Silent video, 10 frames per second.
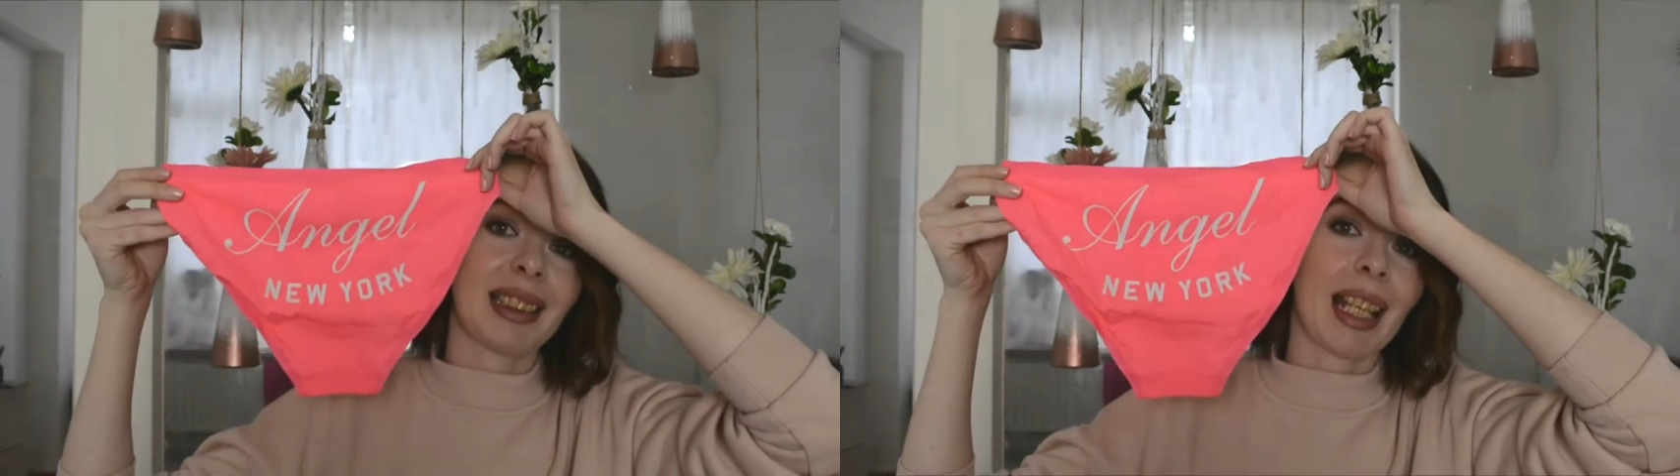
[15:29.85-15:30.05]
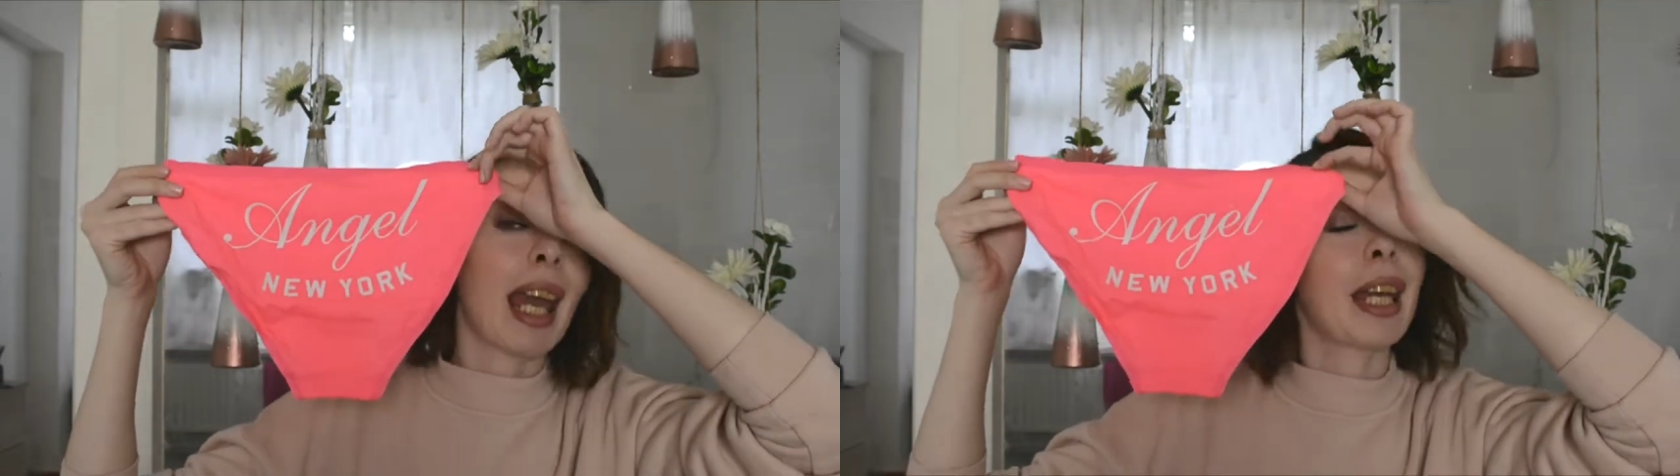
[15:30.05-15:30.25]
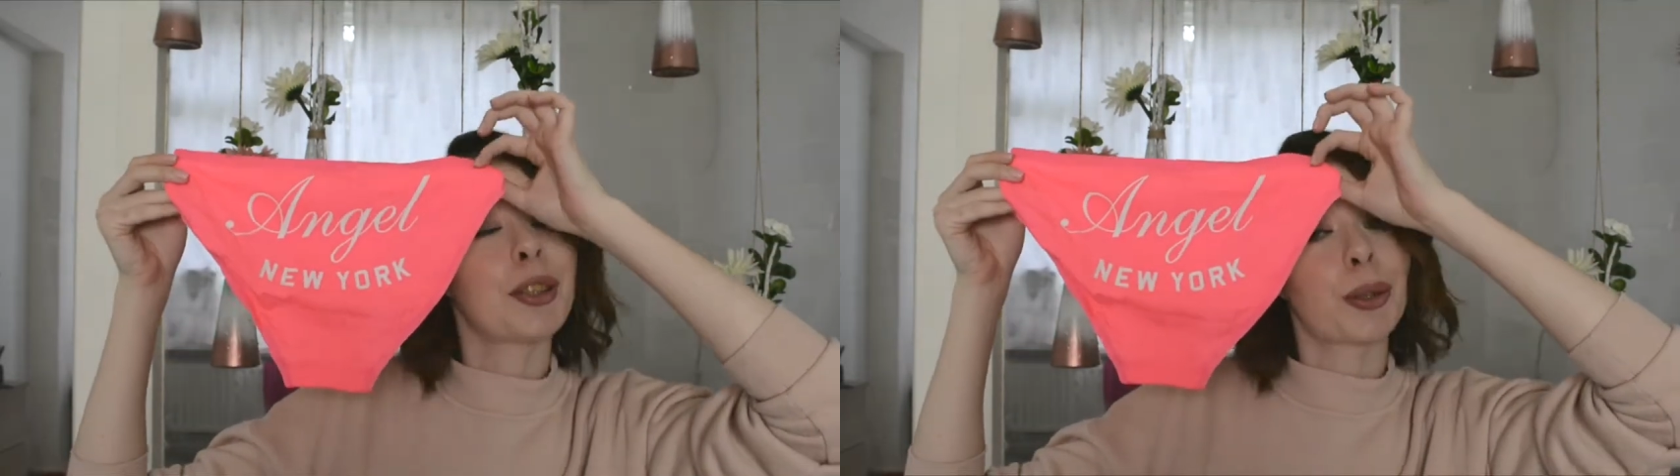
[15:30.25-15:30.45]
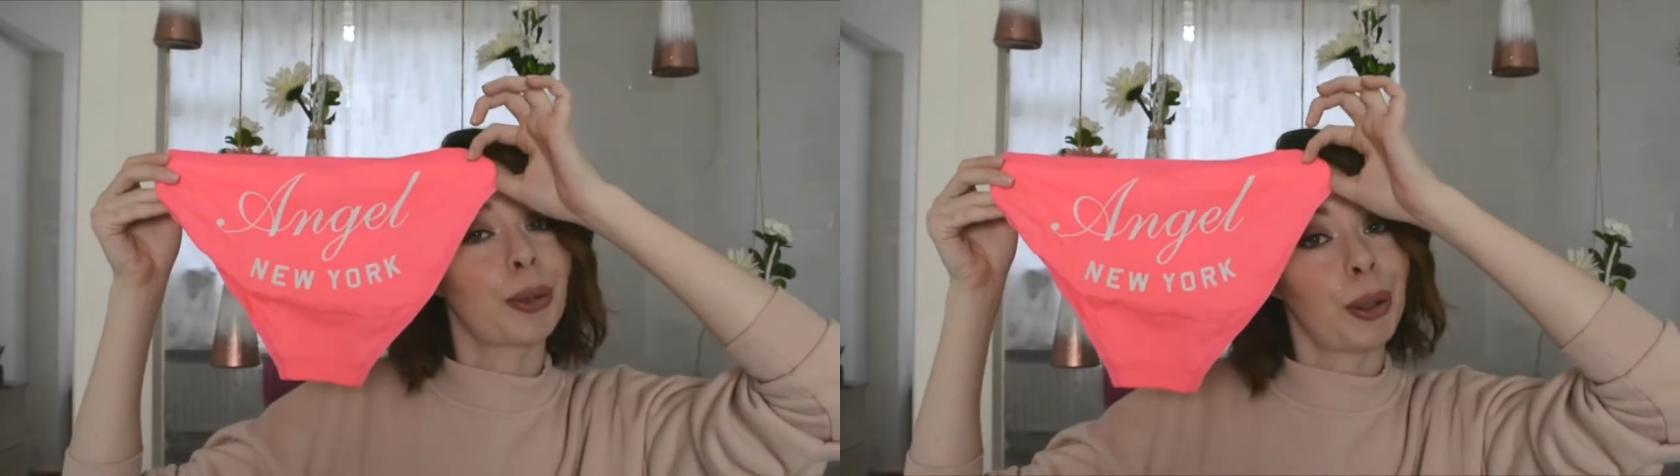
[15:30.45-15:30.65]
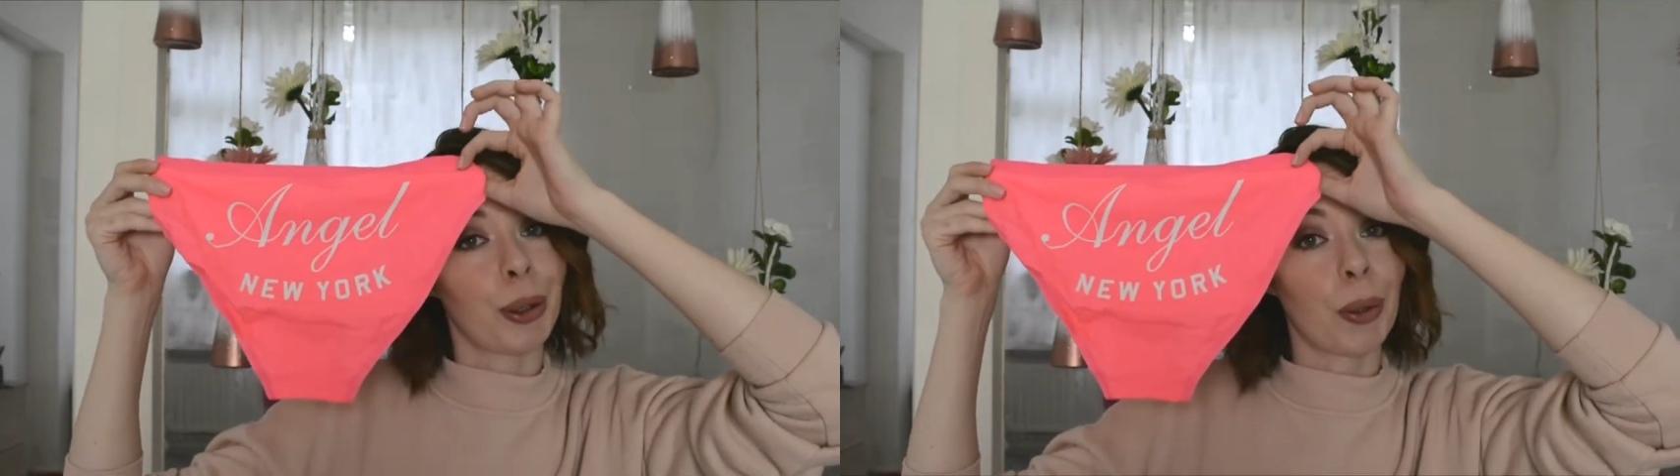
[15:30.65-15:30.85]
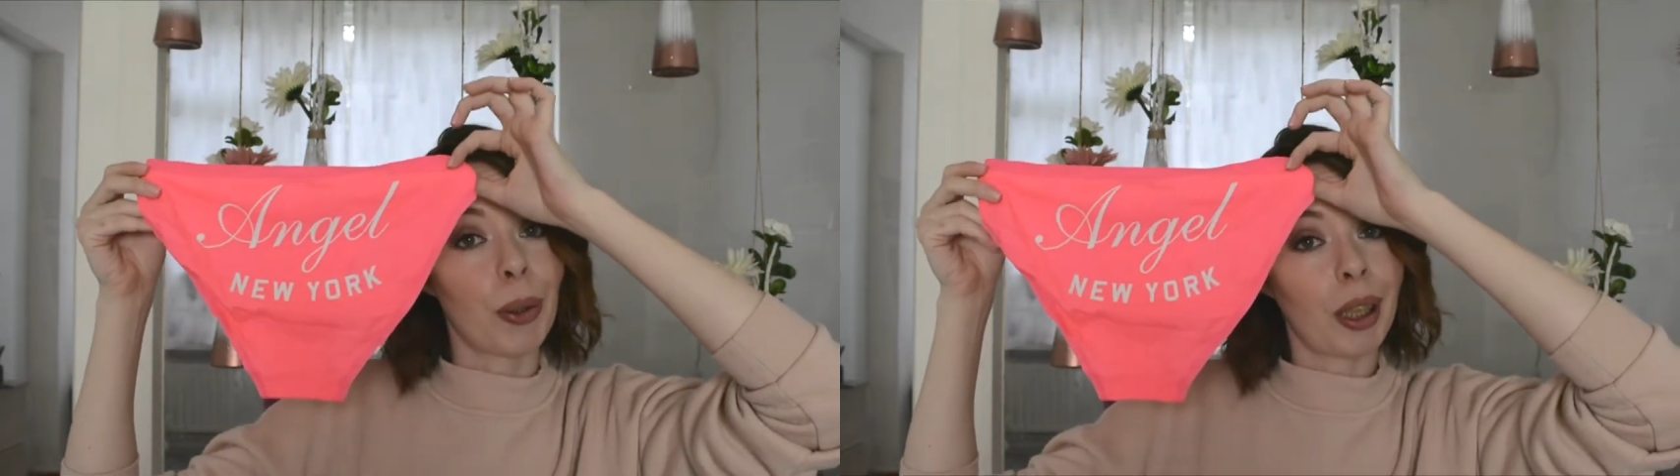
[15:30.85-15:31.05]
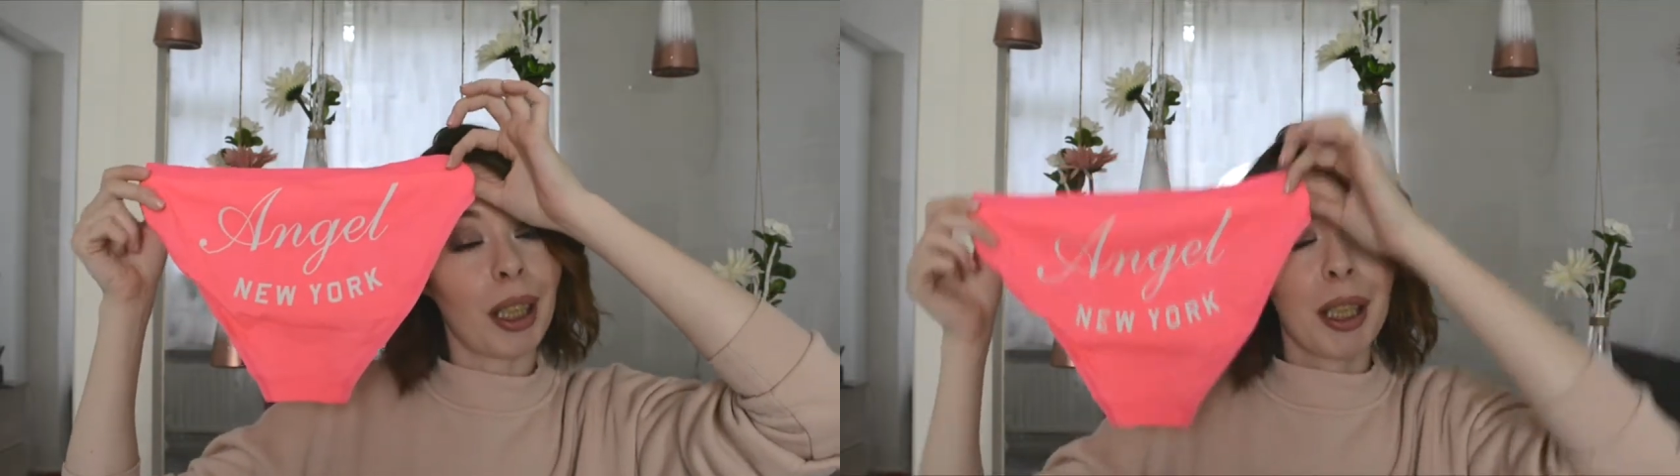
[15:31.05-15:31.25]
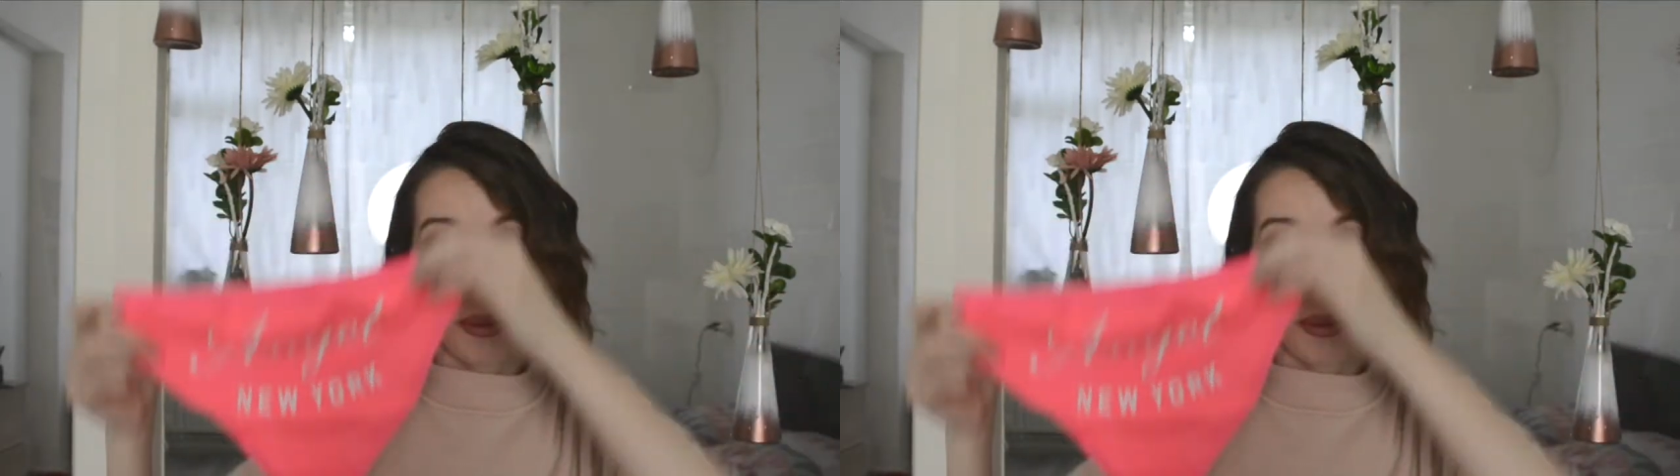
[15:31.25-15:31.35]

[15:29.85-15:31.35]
say Angel New York.